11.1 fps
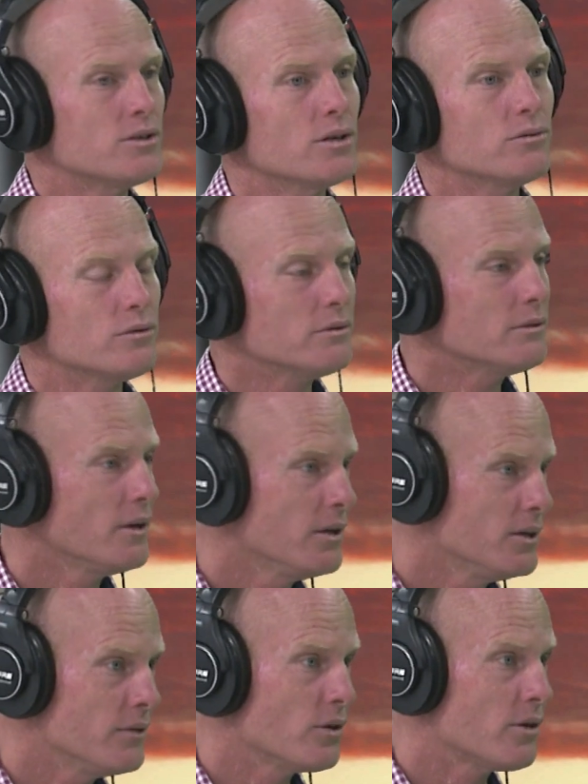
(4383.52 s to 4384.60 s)
children.
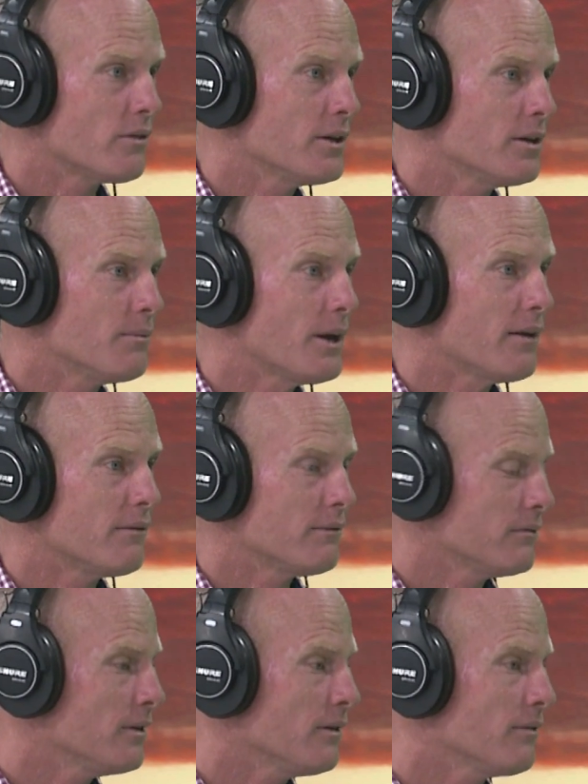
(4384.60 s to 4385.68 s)
You've got to think about
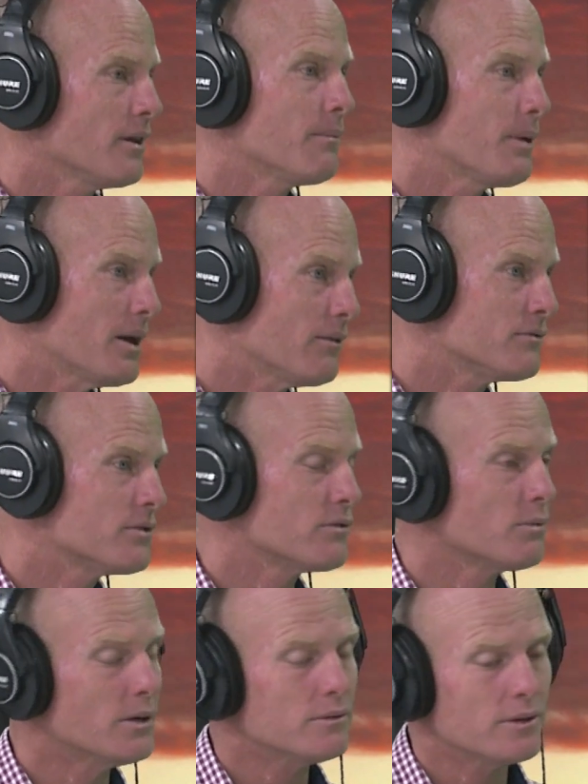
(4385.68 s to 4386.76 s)
their parents as
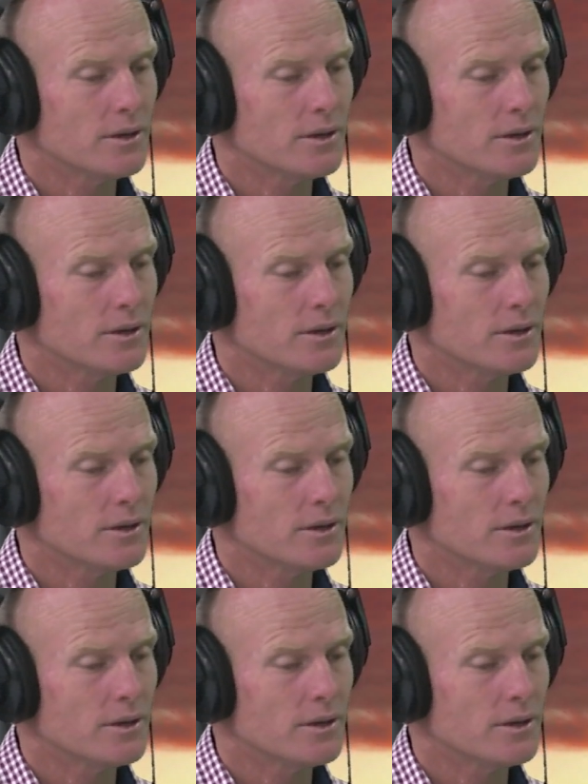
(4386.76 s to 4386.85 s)
well.